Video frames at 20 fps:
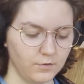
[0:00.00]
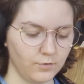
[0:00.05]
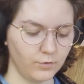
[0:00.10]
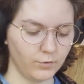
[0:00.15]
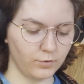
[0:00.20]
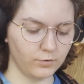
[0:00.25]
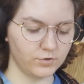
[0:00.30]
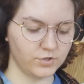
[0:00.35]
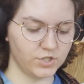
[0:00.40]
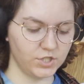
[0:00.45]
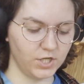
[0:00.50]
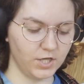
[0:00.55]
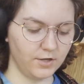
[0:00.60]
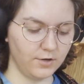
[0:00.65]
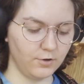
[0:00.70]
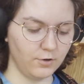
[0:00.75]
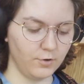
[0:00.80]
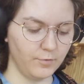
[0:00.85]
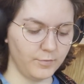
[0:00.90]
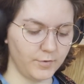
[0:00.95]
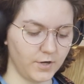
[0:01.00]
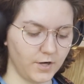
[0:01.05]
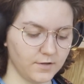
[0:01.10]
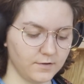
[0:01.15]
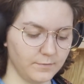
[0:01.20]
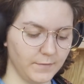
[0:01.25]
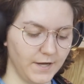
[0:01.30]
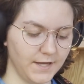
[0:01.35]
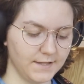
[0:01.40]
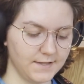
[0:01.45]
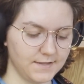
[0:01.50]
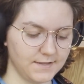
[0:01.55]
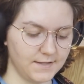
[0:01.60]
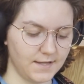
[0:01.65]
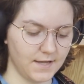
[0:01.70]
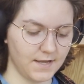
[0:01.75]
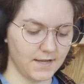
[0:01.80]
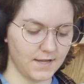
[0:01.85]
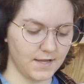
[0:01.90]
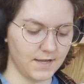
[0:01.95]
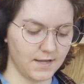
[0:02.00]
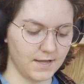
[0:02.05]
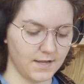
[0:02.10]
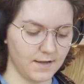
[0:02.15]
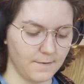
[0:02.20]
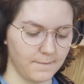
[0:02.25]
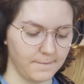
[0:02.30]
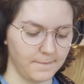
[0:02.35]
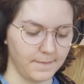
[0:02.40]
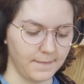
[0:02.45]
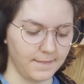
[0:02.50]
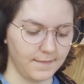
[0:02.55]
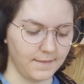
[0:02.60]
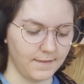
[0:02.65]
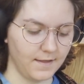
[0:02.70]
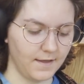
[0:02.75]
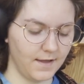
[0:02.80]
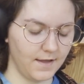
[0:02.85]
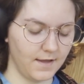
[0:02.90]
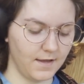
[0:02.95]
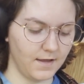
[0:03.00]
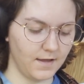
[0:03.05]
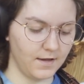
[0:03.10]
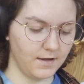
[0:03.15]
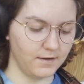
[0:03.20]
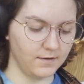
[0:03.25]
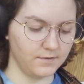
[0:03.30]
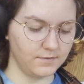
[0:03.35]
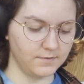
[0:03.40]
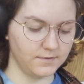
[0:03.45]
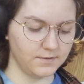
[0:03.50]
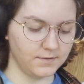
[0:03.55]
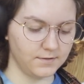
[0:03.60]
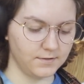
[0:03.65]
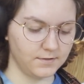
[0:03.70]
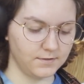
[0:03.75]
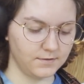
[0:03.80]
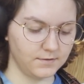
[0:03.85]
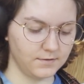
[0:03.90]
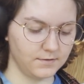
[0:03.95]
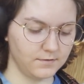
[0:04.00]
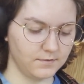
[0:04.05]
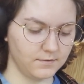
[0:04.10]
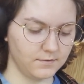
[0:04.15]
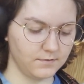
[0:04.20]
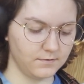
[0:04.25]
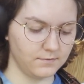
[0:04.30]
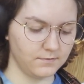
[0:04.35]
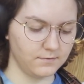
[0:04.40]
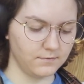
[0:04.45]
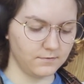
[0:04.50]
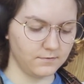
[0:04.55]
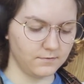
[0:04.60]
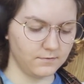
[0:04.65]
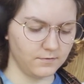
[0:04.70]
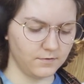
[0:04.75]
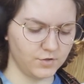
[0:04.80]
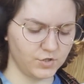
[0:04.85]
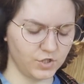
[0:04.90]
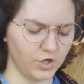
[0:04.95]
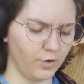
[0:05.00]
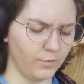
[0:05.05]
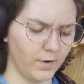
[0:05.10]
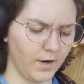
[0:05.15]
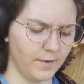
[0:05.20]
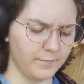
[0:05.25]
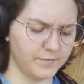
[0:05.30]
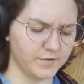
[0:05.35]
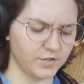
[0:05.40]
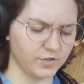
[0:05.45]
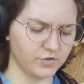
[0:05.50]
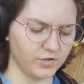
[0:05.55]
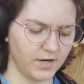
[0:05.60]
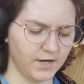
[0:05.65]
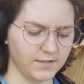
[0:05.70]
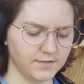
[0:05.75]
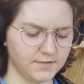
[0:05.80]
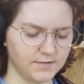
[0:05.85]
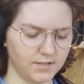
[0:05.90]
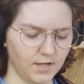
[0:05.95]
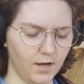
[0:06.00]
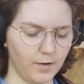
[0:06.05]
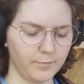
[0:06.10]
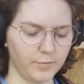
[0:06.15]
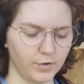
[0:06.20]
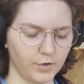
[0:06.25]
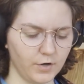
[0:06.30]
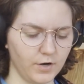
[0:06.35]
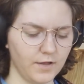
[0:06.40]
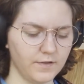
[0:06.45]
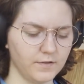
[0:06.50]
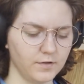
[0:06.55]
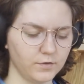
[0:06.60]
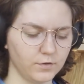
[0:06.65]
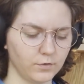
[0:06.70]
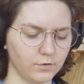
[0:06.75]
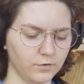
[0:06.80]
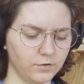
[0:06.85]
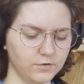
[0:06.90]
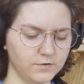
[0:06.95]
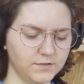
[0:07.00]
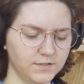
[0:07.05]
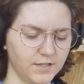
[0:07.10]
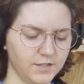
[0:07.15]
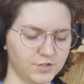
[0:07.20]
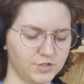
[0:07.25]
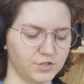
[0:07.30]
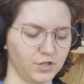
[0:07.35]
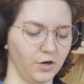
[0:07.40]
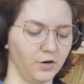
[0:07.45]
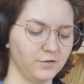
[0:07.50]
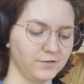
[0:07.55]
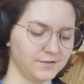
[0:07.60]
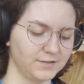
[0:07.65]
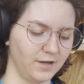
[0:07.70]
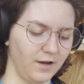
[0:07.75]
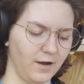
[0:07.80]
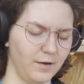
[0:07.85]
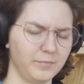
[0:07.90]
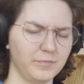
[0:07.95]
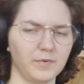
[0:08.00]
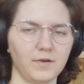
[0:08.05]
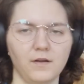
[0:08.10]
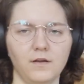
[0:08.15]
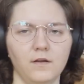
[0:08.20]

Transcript: Ruggiero, Bradamante, and show up to try and stop her, and then Oronte shows up